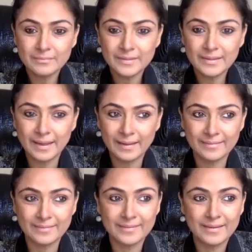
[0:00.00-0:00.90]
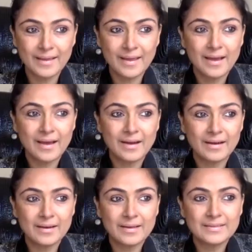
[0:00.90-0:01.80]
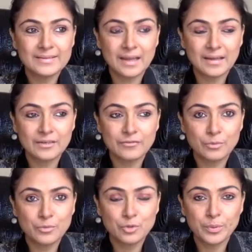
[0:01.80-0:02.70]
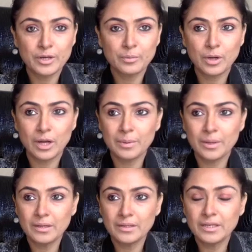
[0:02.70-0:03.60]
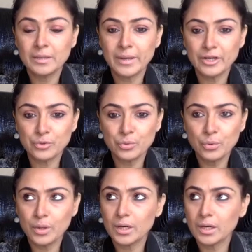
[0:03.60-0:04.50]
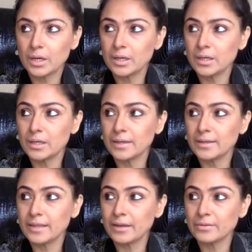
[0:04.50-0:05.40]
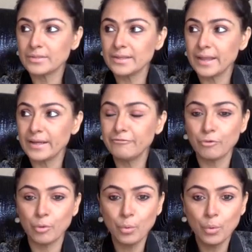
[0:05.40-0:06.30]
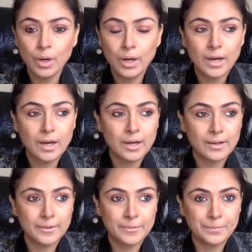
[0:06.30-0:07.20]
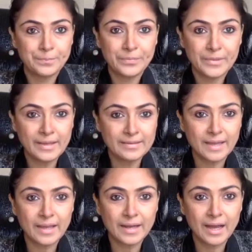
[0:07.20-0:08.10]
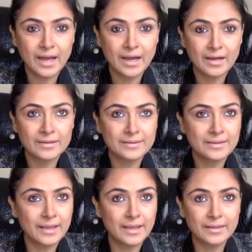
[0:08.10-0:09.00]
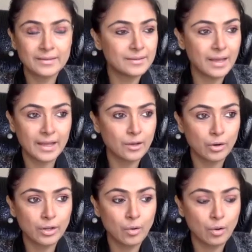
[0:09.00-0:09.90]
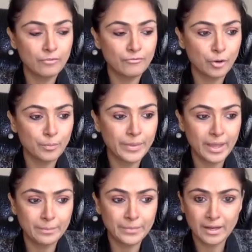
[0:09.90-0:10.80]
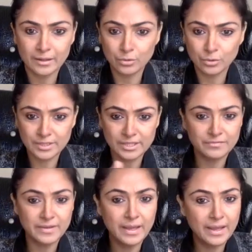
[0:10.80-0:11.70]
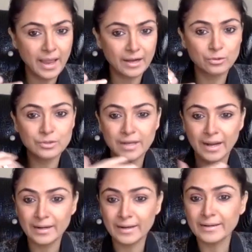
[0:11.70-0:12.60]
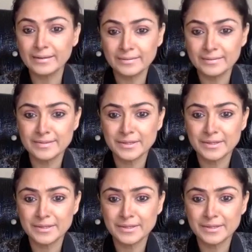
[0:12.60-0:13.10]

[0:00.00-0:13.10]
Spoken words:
Yes. It started from Super Hit Mukabla, DD Metro. That was in 94. Yes, and I got a call from them that those days we had those landlines,